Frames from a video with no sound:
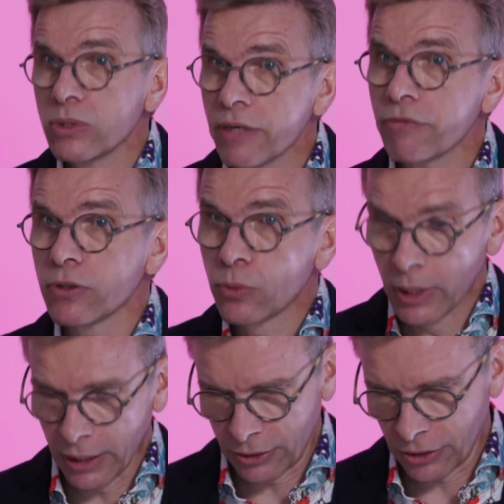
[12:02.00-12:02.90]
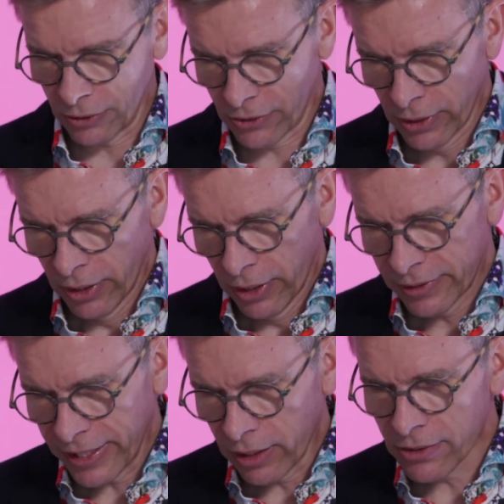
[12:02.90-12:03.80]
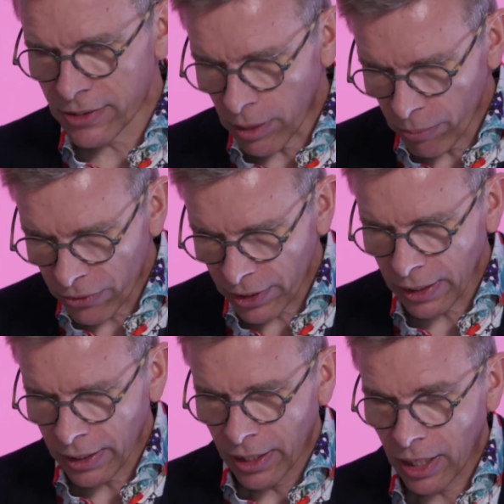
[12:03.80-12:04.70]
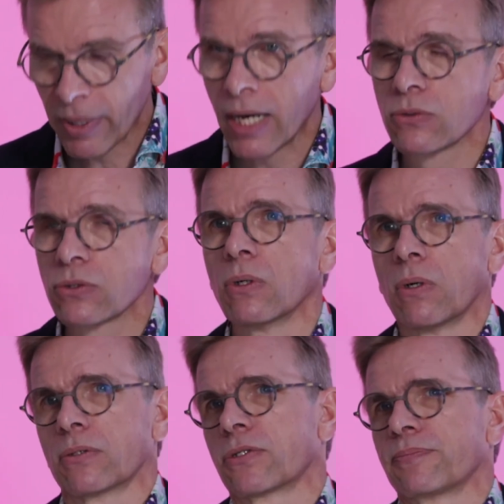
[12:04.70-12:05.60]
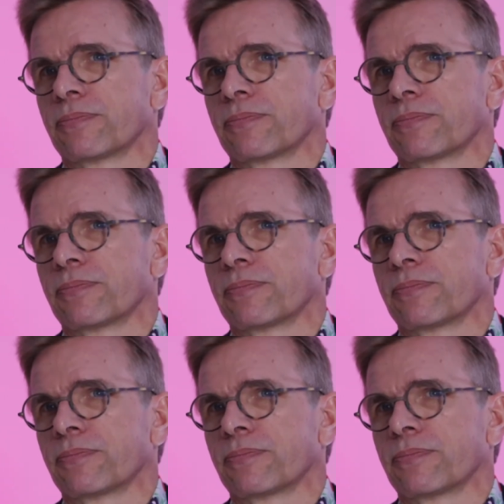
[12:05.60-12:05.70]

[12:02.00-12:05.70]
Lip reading: different religions tell something about God.